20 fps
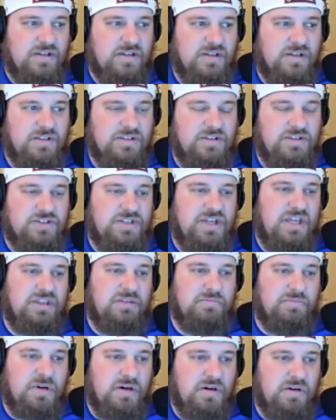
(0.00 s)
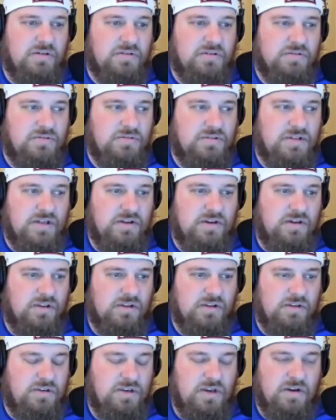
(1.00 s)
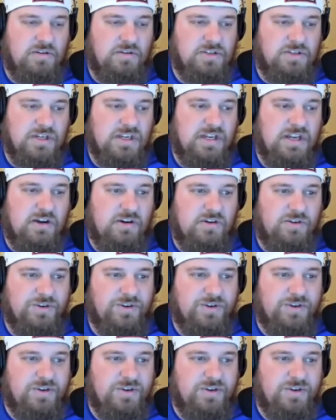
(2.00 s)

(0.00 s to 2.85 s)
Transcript: because you just hit the ball. You're just going to hit it harder.